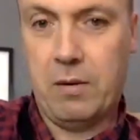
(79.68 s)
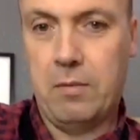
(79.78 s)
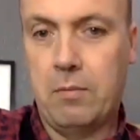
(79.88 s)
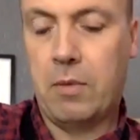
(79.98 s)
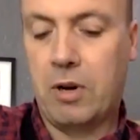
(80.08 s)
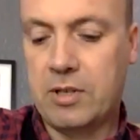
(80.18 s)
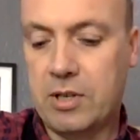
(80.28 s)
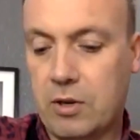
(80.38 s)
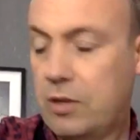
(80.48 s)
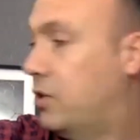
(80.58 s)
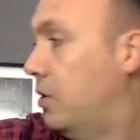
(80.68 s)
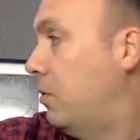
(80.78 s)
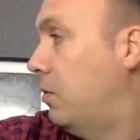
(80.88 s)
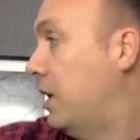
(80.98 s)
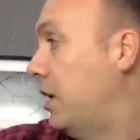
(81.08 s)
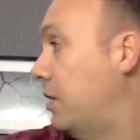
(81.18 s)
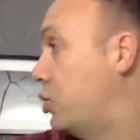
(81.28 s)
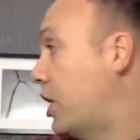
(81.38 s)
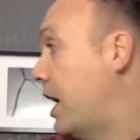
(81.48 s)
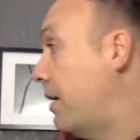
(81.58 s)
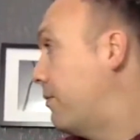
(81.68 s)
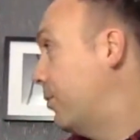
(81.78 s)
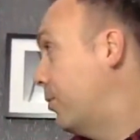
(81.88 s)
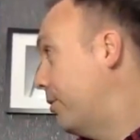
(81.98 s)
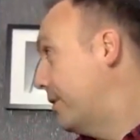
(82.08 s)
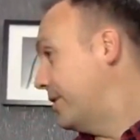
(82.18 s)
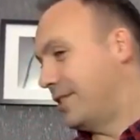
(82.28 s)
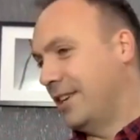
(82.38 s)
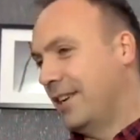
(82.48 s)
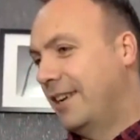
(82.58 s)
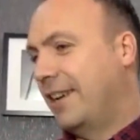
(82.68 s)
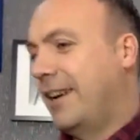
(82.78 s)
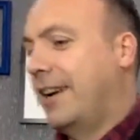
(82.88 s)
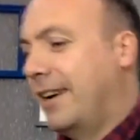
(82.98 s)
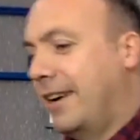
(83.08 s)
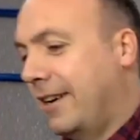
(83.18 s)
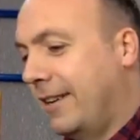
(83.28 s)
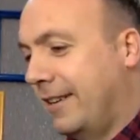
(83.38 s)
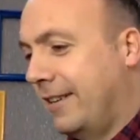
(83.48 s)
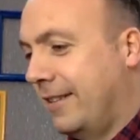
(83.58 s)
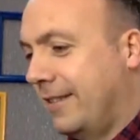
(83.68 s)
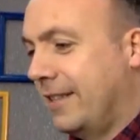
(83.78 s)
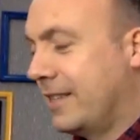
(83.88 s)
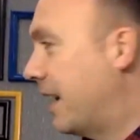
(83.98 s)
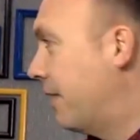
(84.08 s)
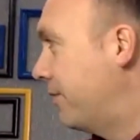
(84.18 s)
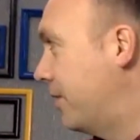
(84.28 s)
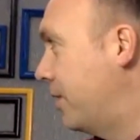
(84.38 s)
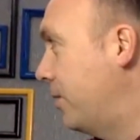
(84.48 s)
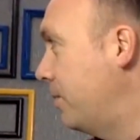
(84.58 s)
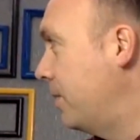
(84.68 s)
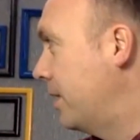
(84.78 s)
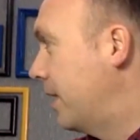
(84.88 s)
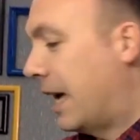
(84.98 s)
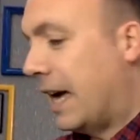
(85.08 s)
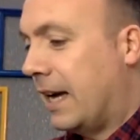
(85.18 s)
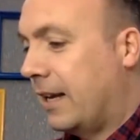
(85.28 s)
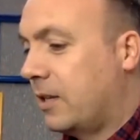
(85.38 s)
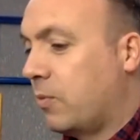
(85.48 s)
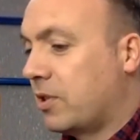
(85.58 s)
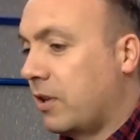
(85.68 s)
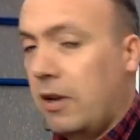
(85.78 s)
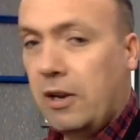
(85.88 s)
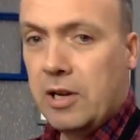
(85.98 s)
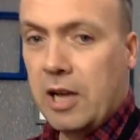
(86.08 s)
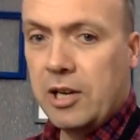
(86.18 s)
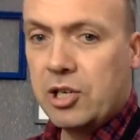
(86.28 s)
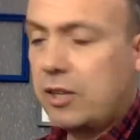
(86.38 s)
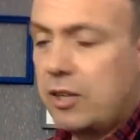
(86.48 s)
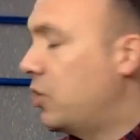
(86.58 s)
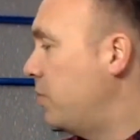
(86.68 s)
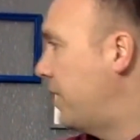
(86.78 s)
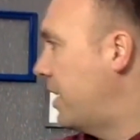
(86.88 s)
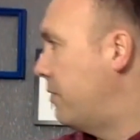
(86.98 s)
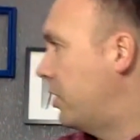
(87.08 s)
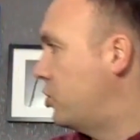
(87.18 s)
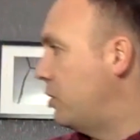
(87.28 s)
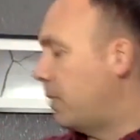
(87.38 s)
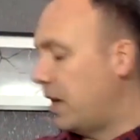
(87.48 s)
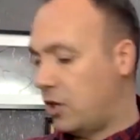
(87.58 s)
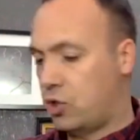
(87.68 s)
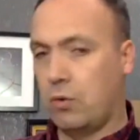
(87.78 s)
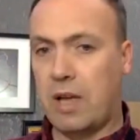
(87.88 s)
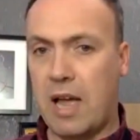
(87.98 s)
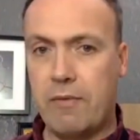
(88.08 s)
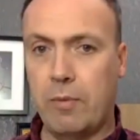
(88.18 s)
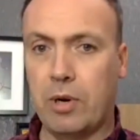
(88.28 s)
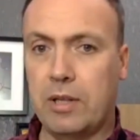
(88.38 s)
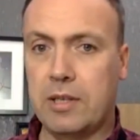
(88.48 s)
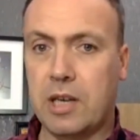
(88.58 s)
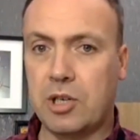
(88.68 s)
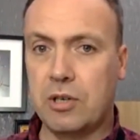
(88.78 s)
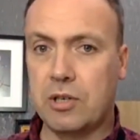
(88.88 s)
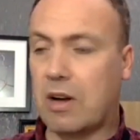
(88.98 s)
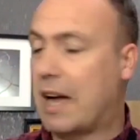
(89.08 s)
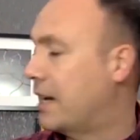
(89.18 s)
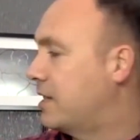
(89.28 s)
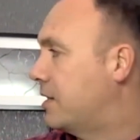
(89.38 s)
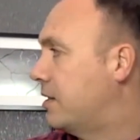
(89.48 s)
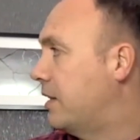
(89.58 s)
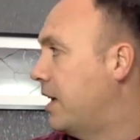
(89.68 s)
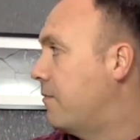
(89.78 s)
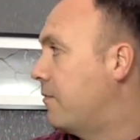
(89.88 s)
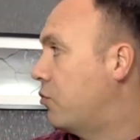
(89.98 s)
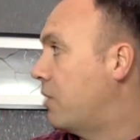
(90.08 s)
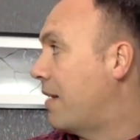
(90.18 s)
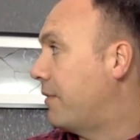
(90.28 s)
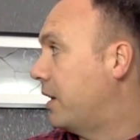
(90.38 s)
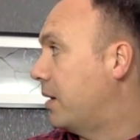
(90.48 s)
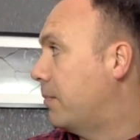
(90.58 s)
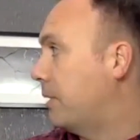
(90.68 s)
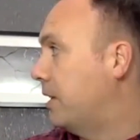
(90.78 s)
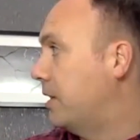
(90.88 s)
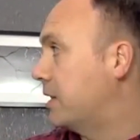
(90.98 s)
Marta's going to do the chat for us this afternoon. And Marta, initially, can you do me a favour? Could you make sure that everybody in the session has got access to the infographic, please?